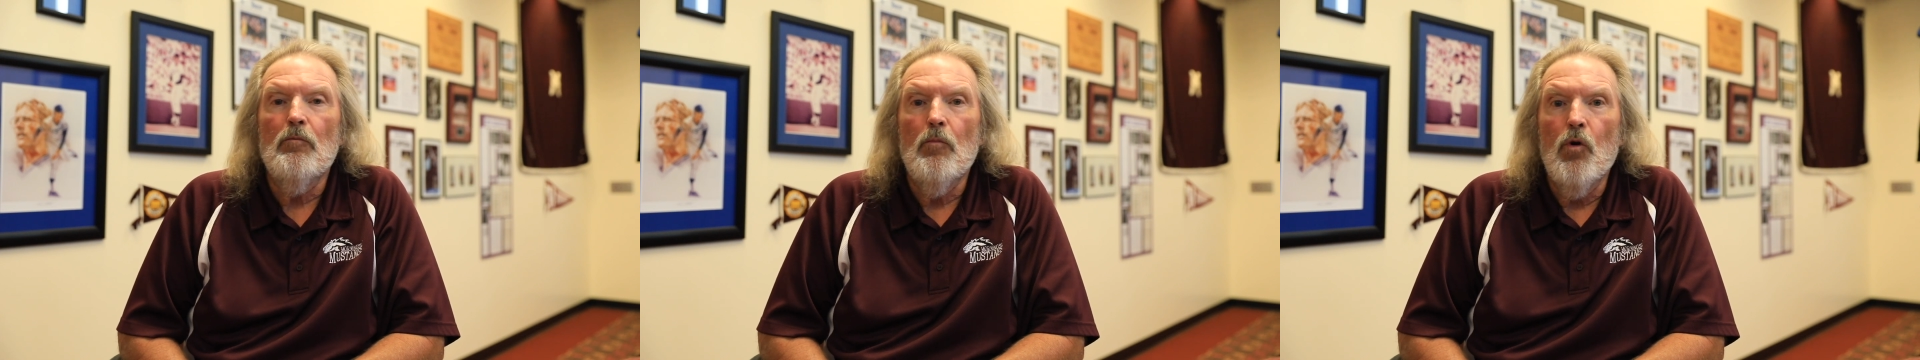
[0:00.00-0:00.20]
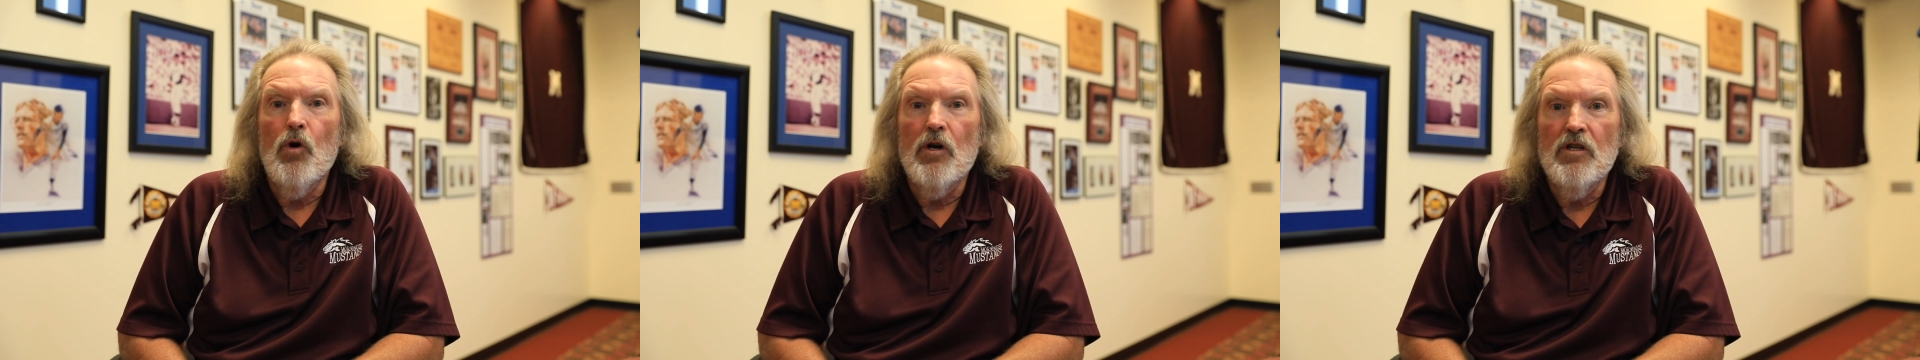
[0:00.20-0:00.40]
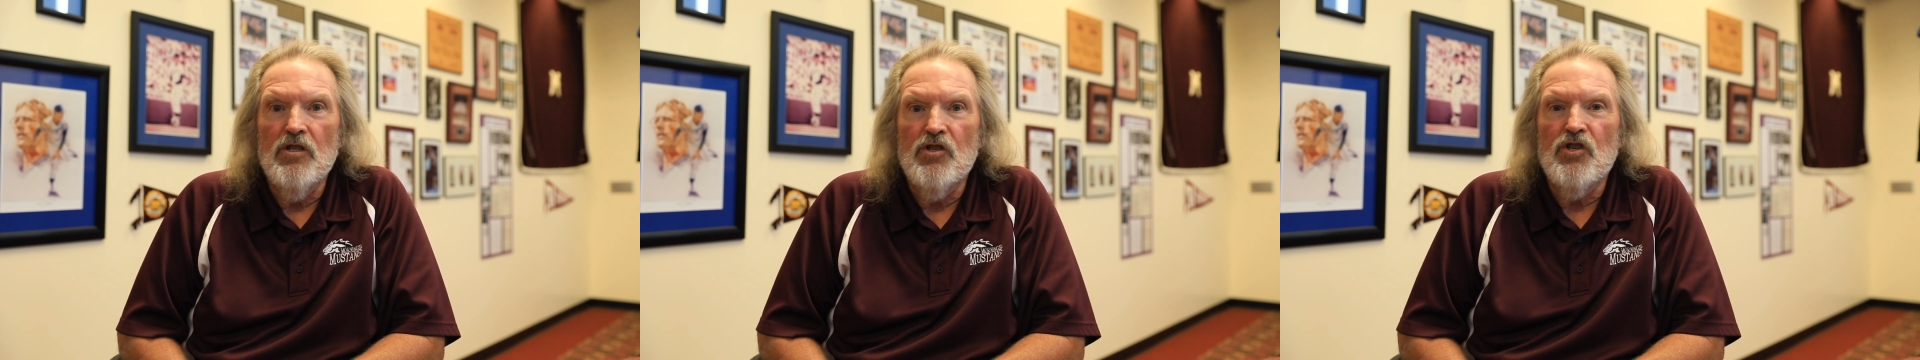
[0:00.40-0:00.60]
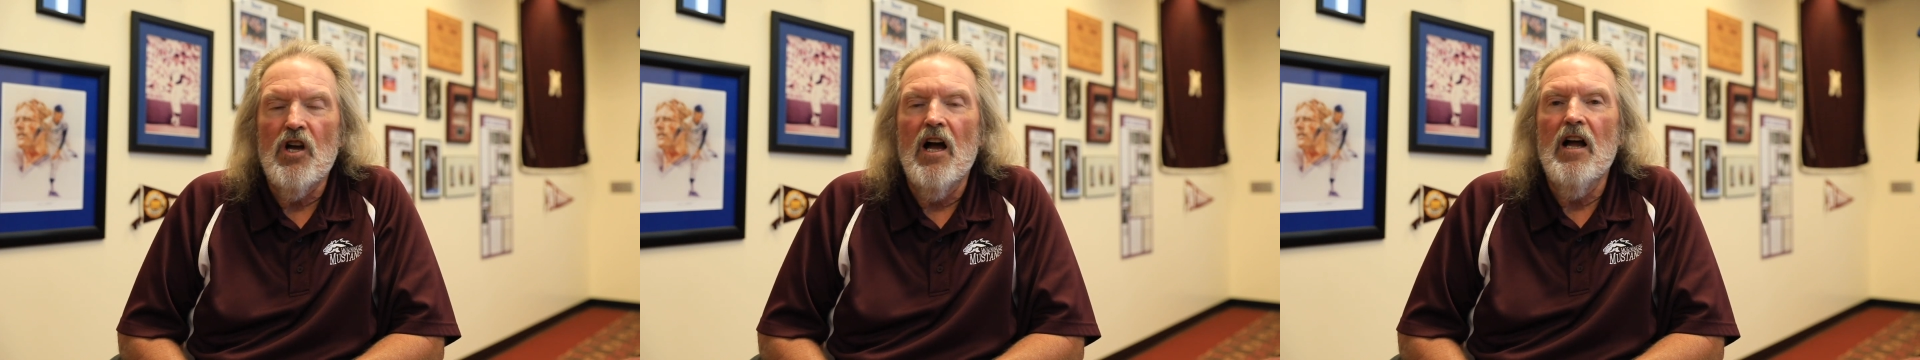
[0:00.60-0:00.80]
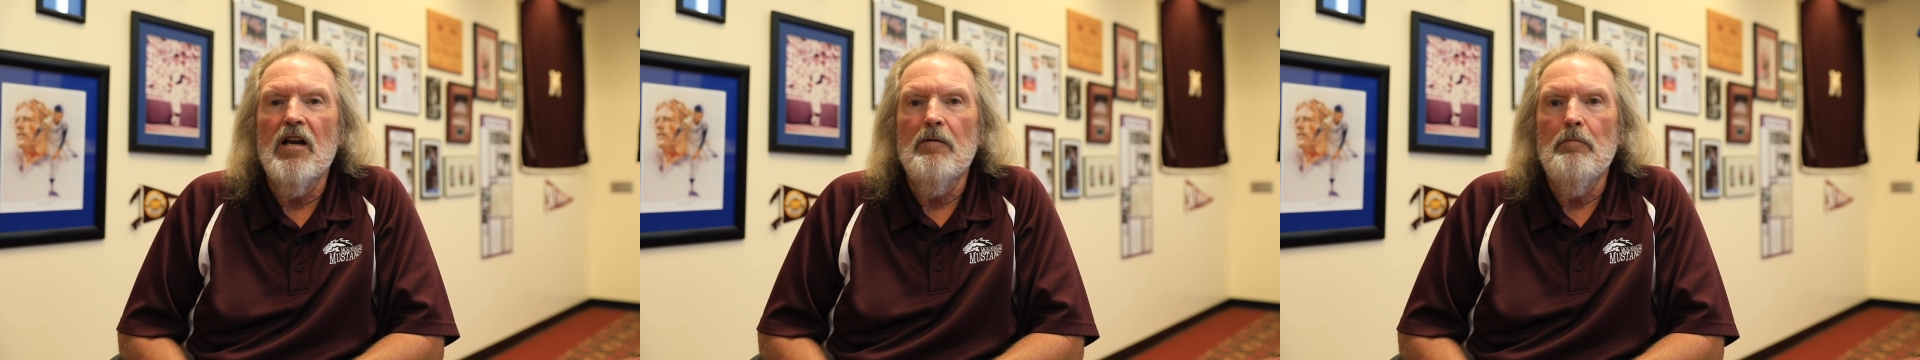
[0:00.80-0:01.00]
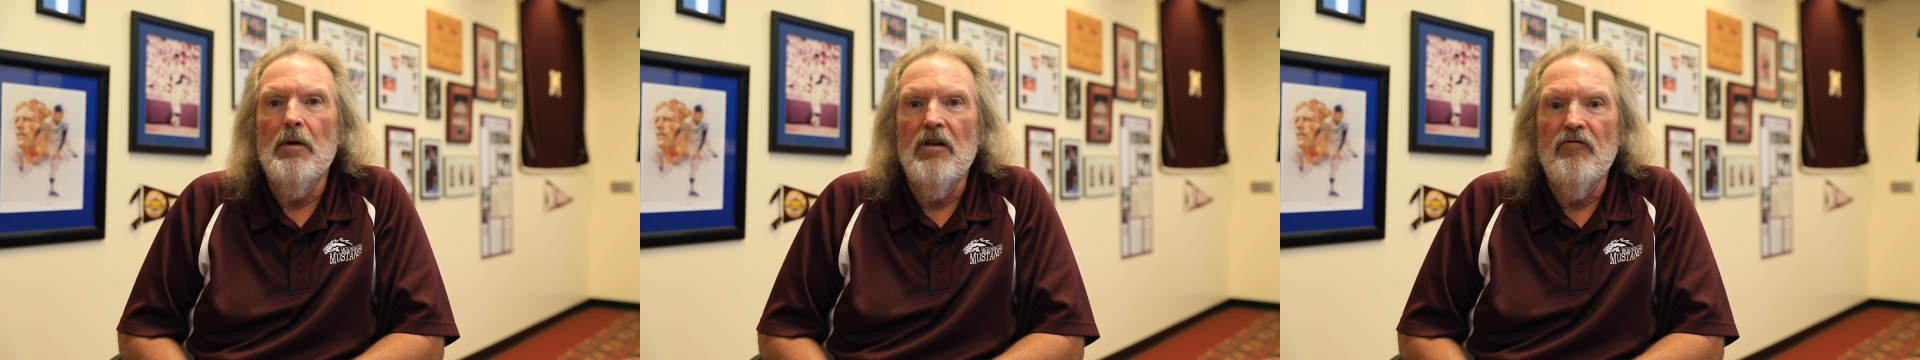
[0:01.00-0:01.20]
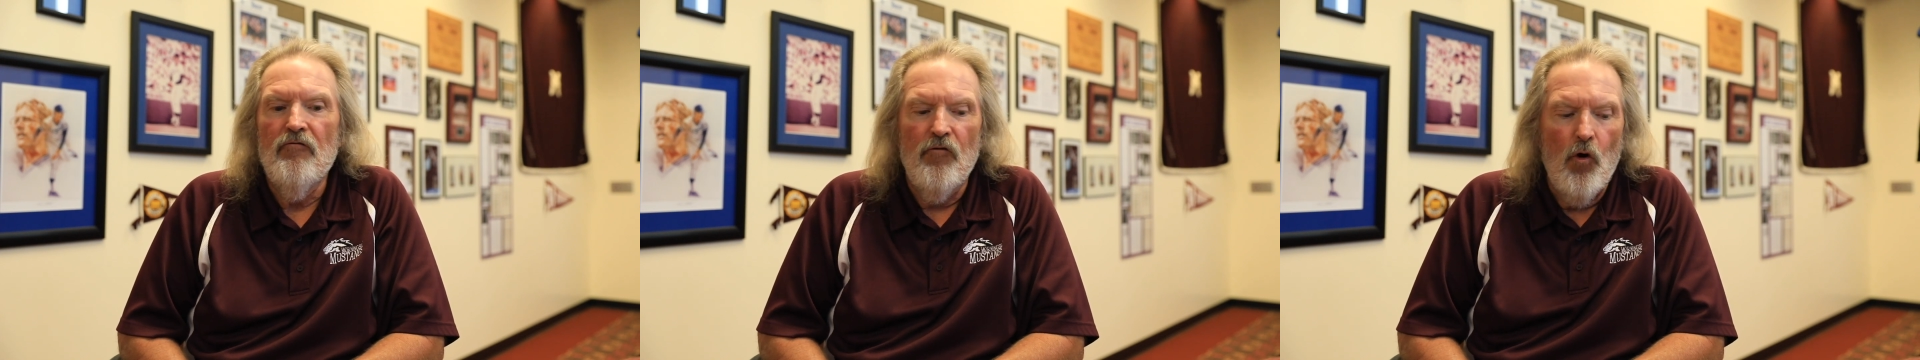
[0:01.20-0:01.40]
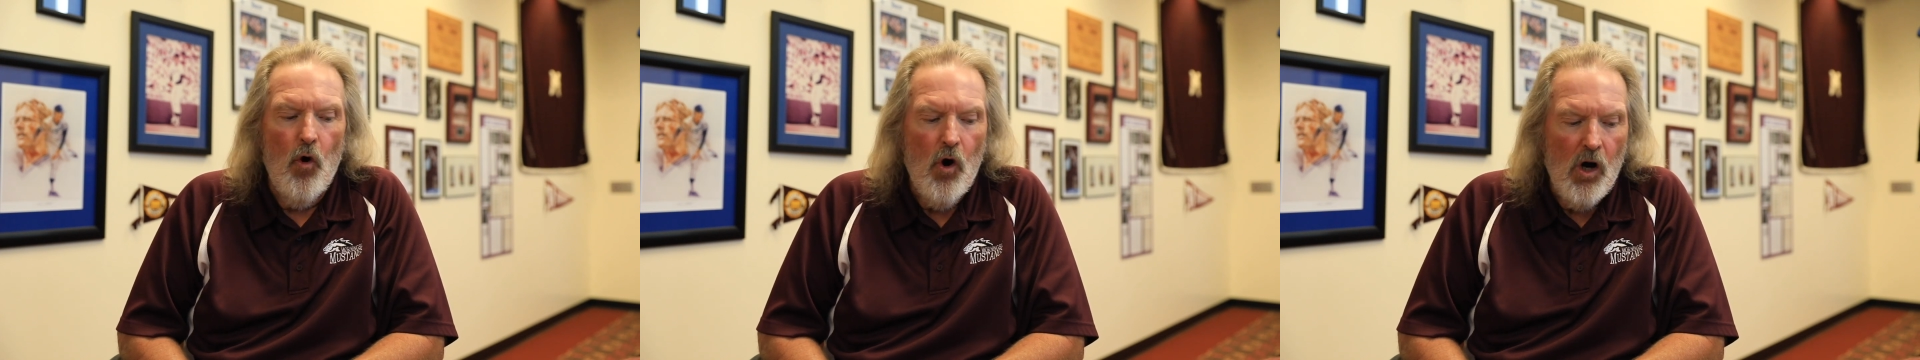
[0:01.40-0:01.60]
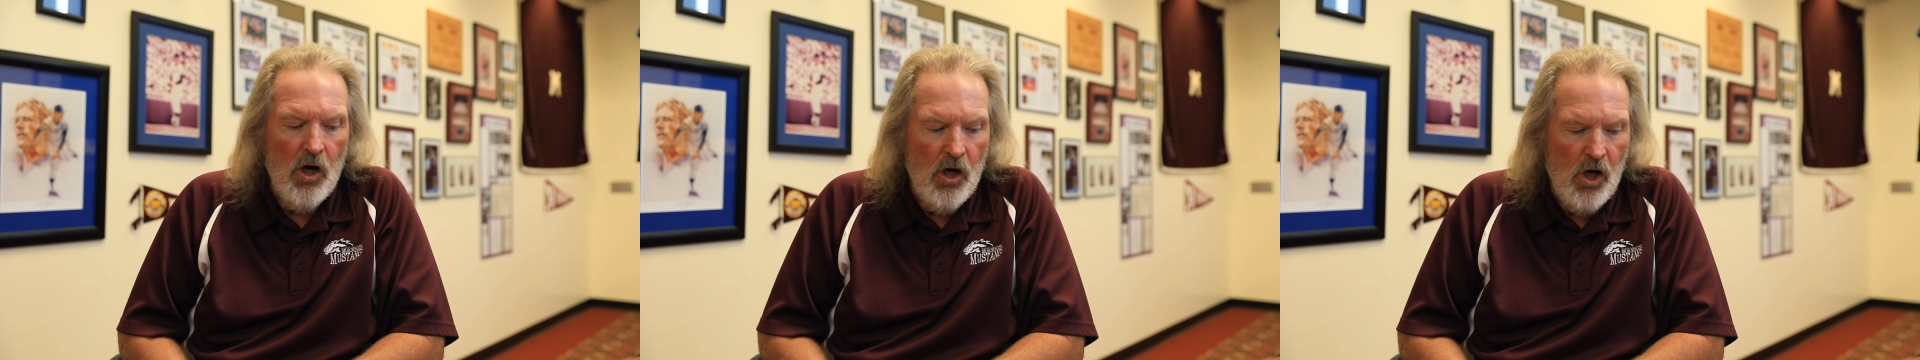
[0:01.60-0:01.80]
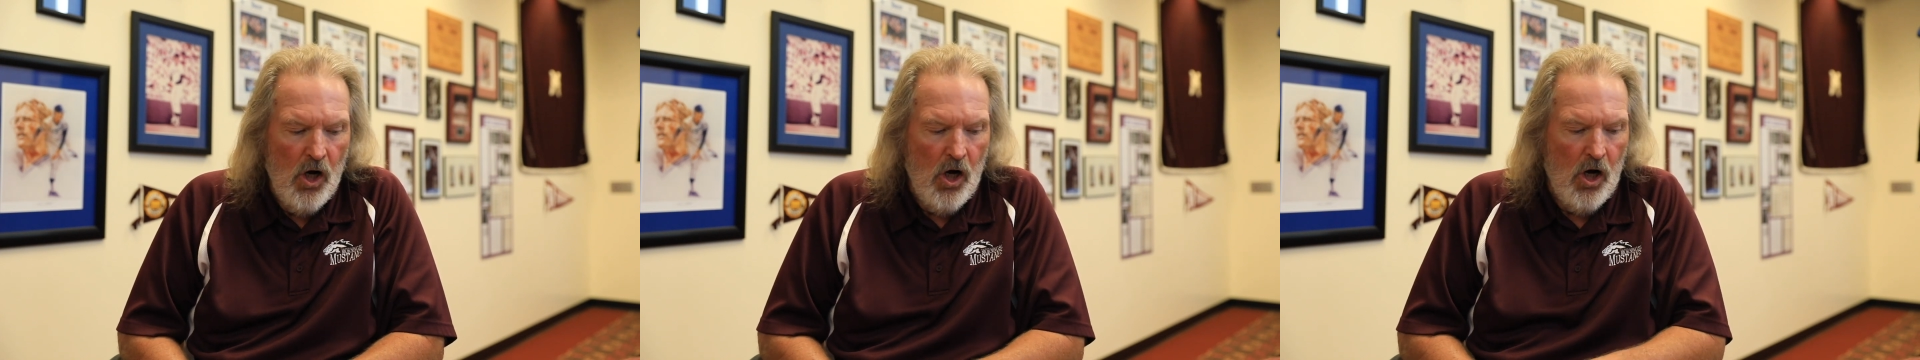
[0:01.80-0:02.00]
Morningside
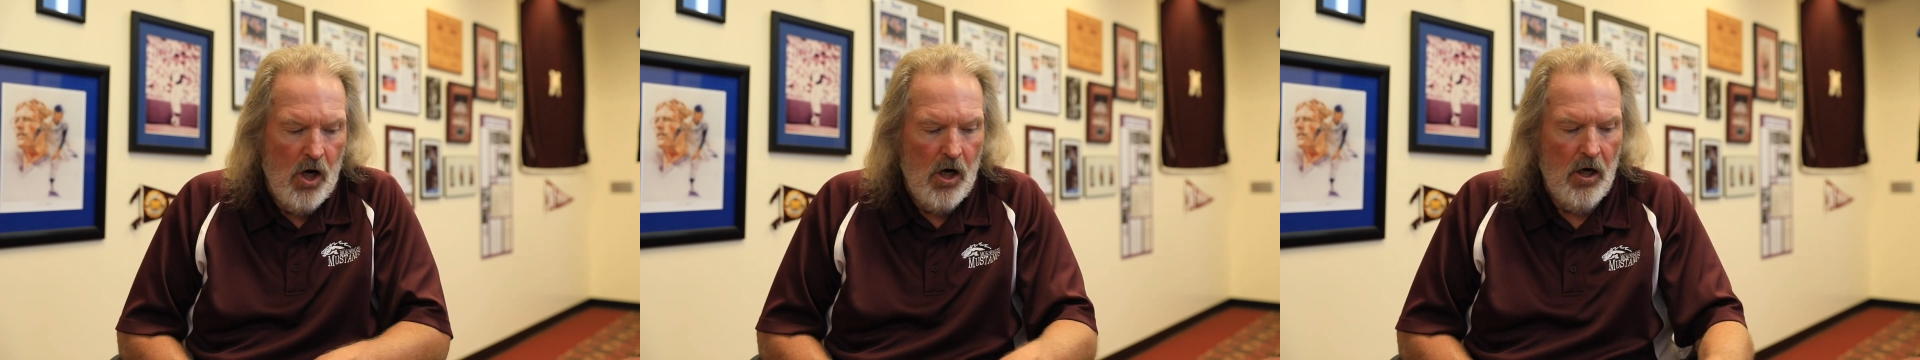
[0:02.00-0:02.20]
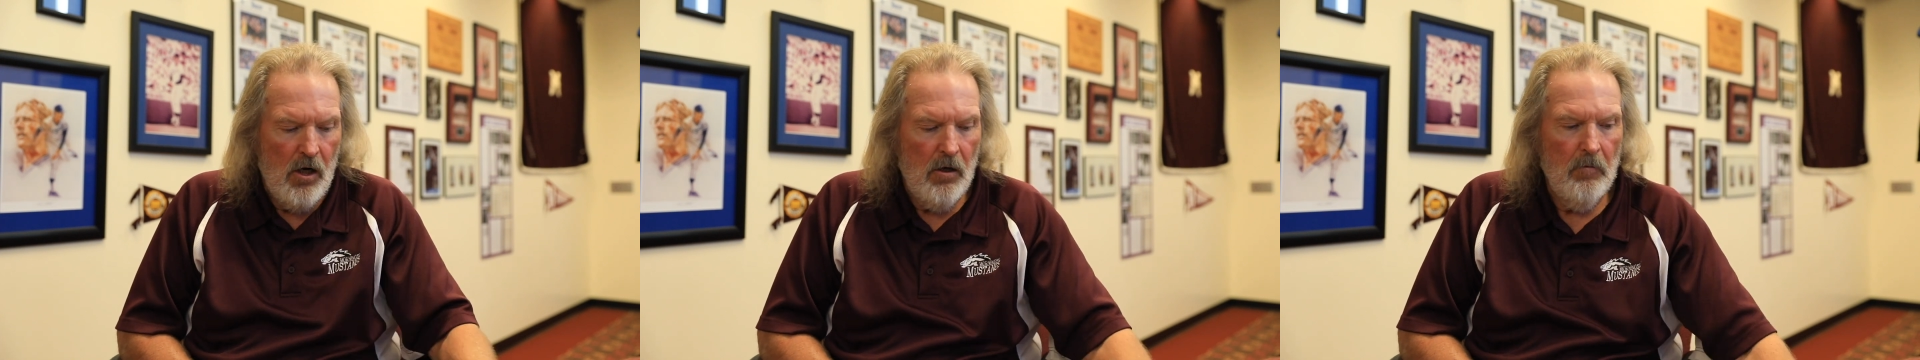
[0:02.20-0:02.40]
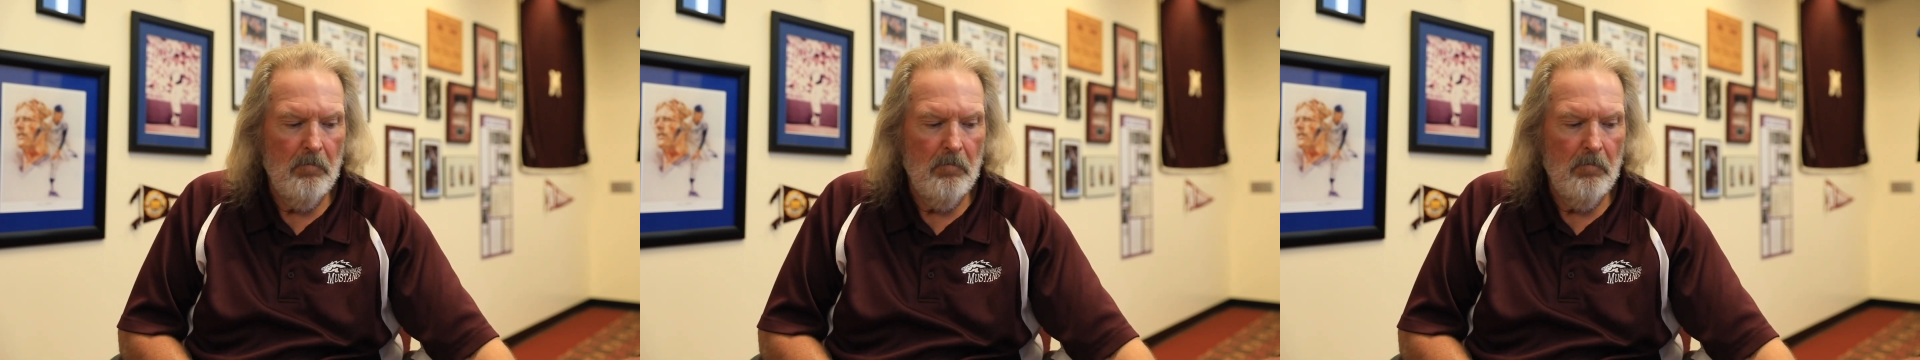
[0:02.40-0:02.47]
before her.